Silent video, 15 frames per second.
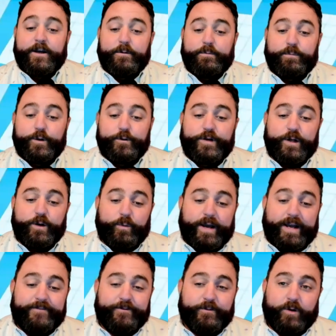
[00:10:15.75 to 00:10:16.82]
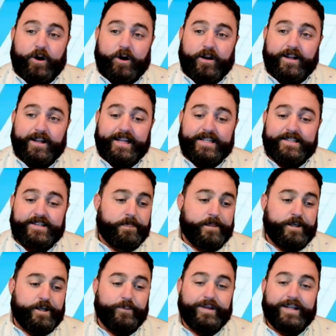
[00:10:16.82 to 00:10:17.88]
Moving away from all of that stuff,
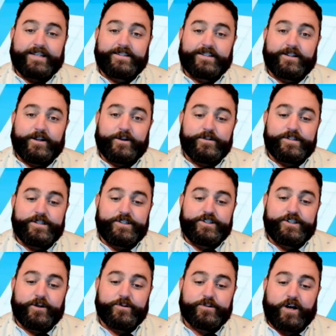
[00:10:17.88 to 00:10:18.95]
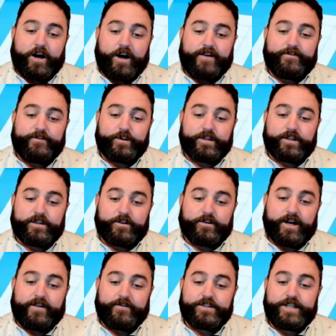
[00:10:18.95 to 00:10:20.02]
you know, we like to close these shows off with a little
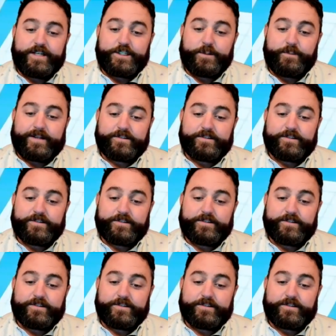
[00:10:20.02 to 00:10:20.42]
conversation about